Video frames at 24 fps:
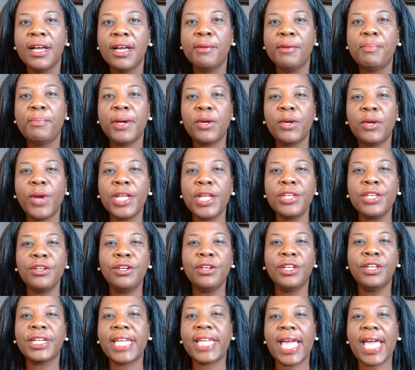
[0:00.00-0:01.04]
But when you
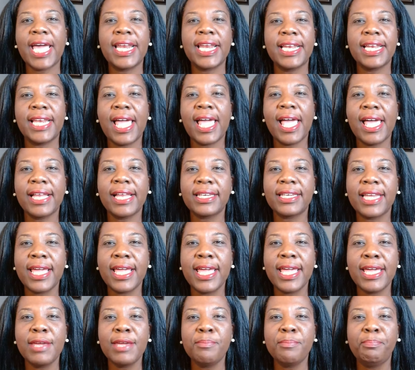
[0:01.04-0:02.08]
look at it at
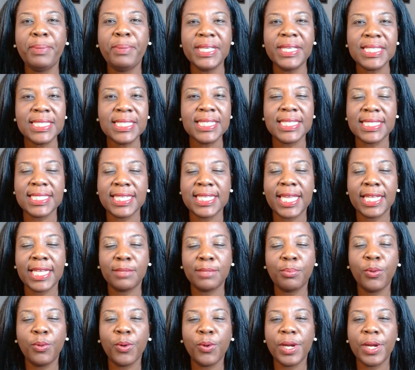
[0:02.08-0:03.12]
a business
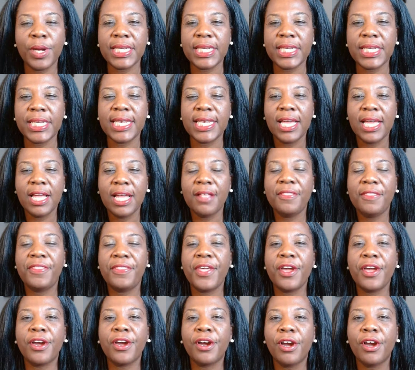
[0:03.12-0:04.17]
standpoint and
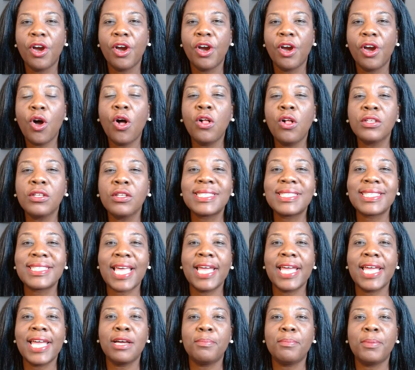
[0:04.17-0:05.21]
their whole
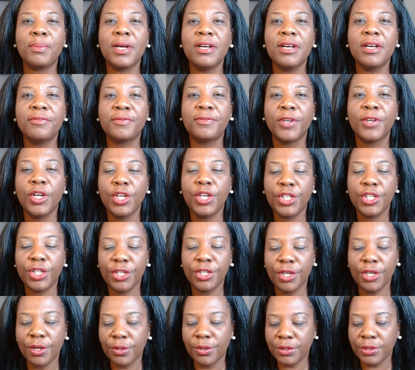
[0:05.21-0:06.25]
setup of, you
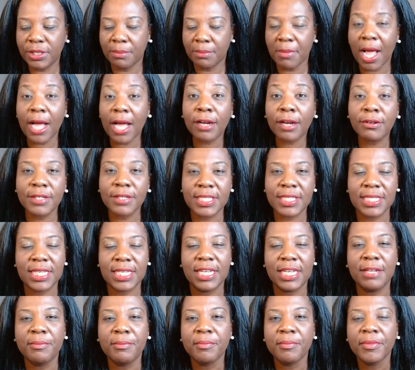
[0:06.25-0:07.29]
know,
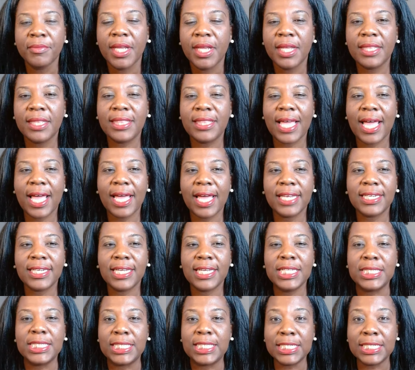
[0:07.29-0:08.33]
democracy, that
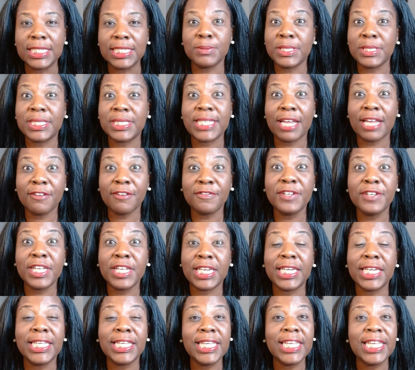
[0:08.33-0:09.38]
this was
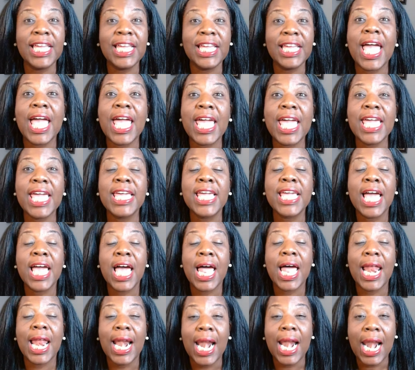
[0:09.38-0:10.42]
definitely a
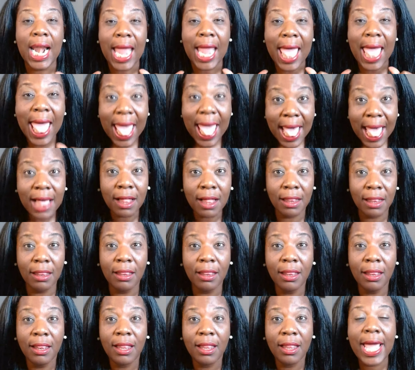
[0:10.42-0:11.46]

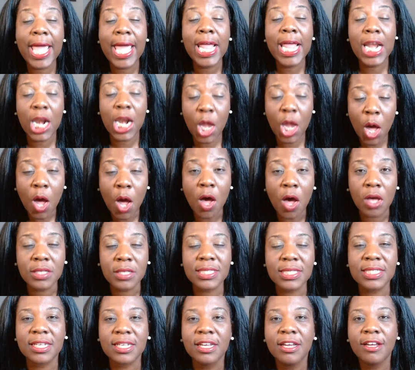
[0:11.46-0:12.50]

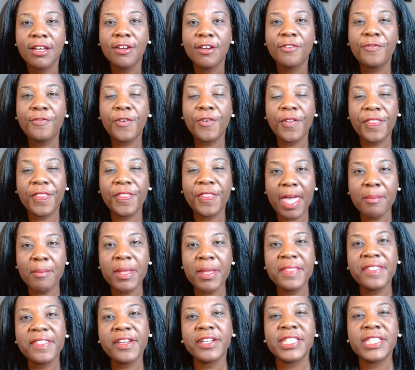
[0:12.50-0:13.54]
loss for them
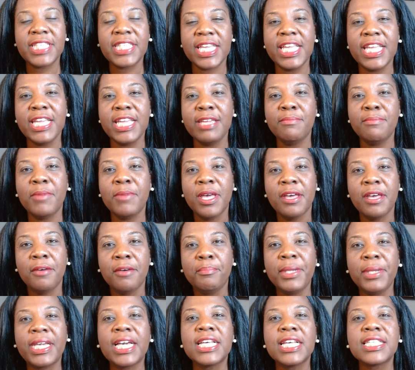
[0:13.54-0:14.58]
and their team
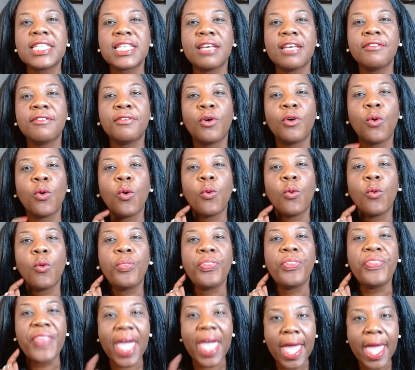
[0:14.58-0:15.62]
because of
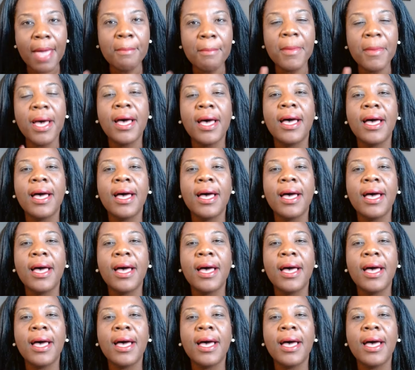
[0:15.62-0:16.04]
them